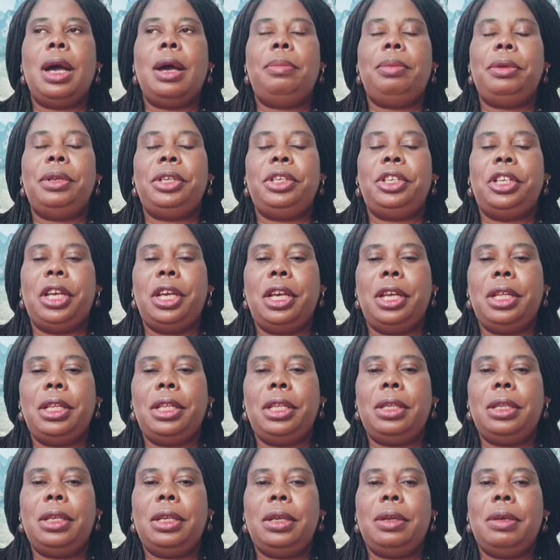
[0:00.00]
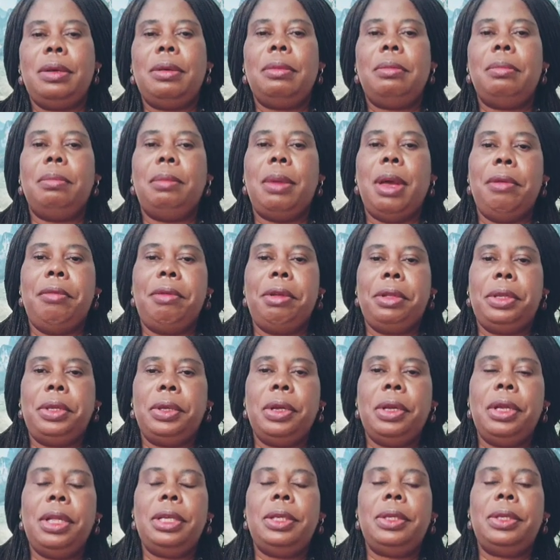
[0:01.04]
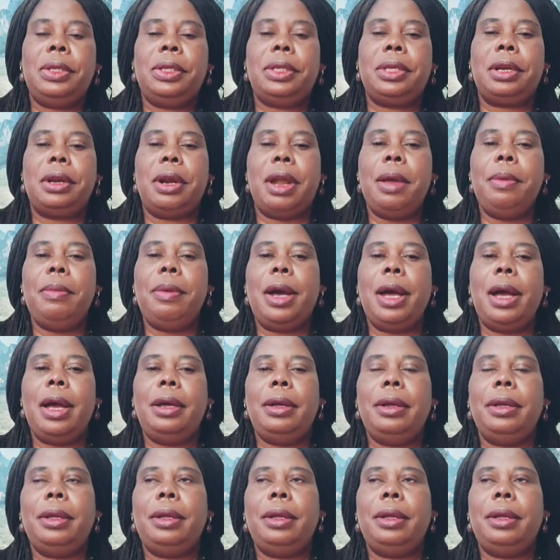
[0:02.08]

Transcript: appreciate my returning subscriber,